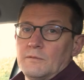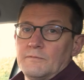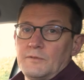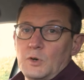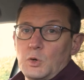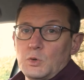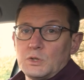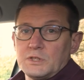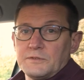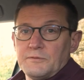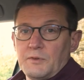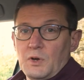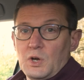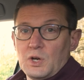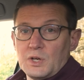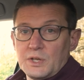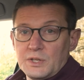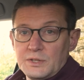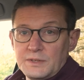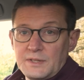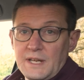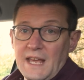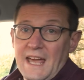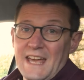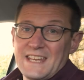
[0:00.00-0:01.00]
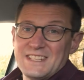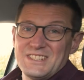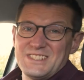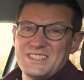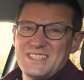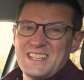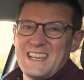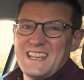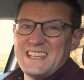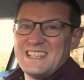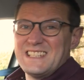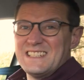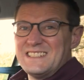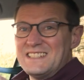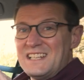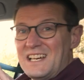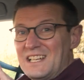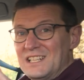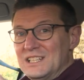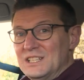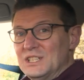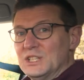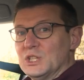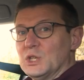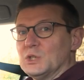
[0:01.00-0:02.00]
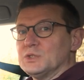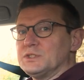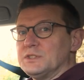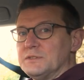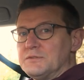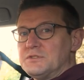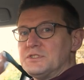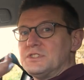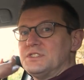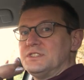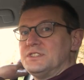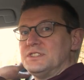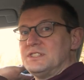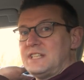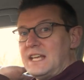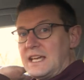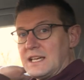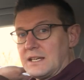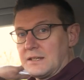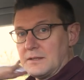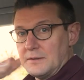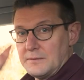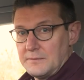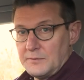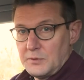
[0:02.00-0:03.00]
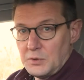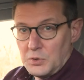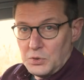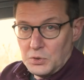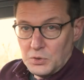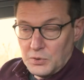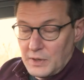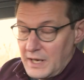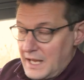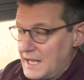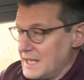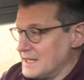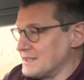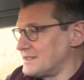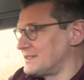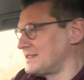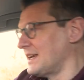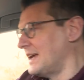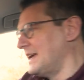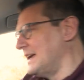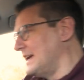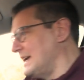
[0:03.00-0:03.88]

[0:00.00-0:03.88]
Volkswagen has taken a lot of stick for its